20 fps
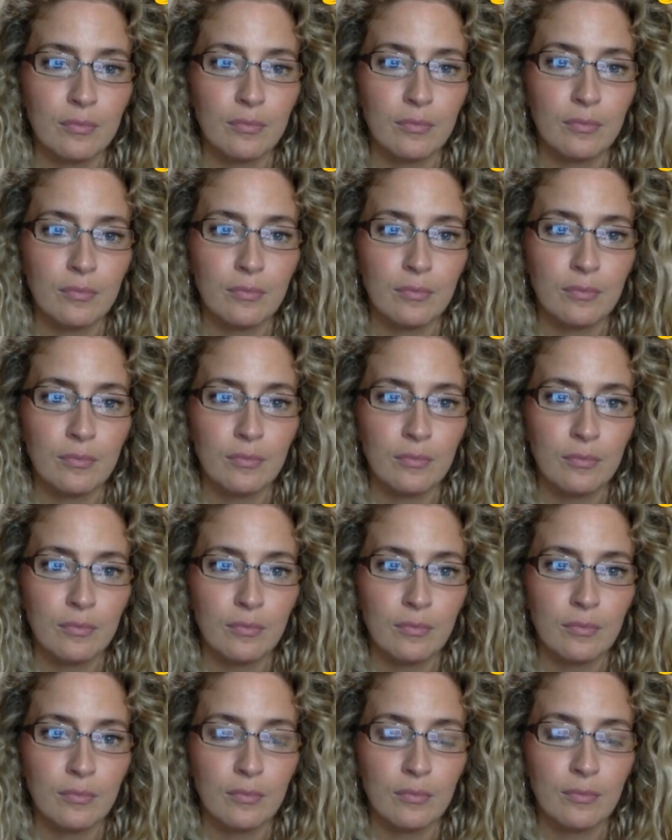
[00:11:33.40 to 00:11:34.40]

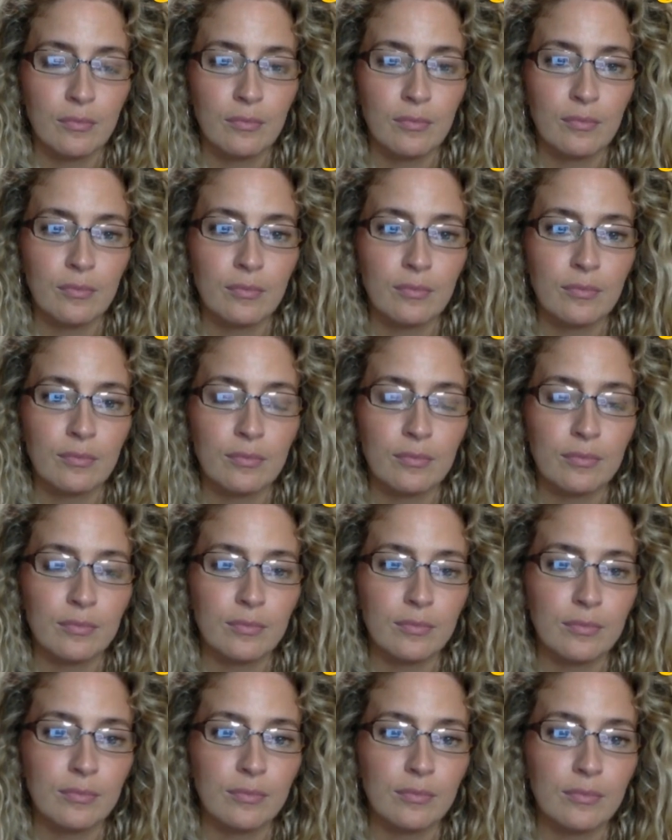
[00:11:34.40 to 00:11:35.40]

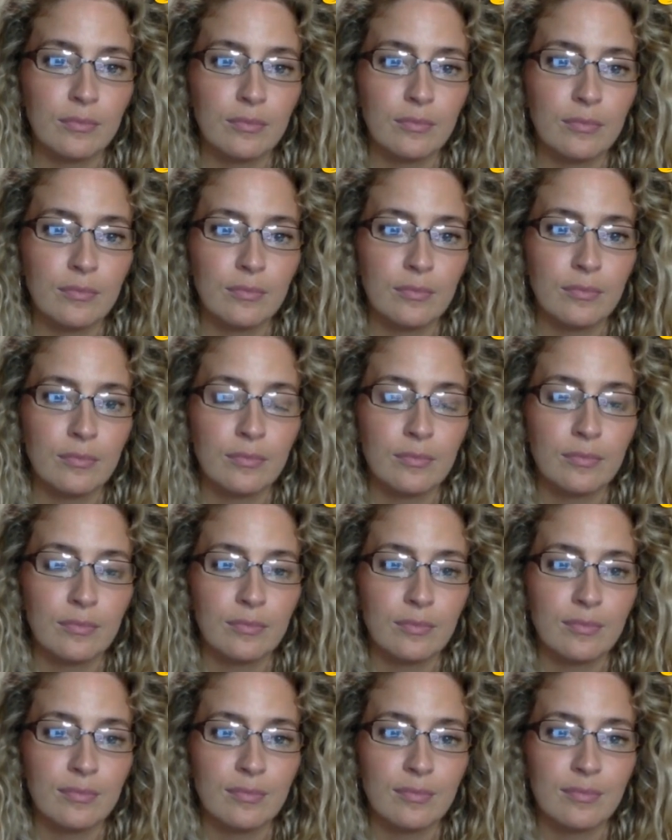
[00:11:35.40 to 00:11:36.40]

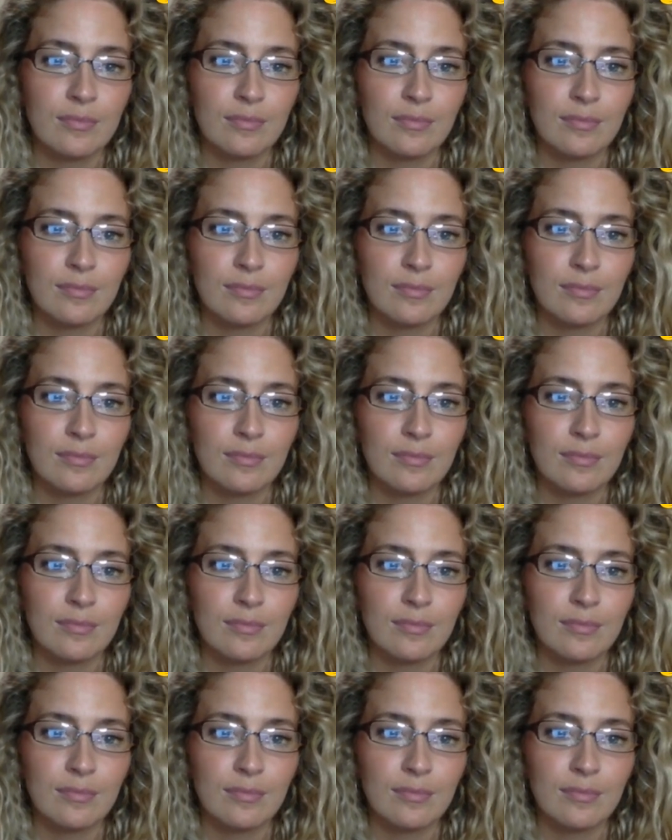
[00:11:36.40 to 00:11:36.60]
The person shown says nothing.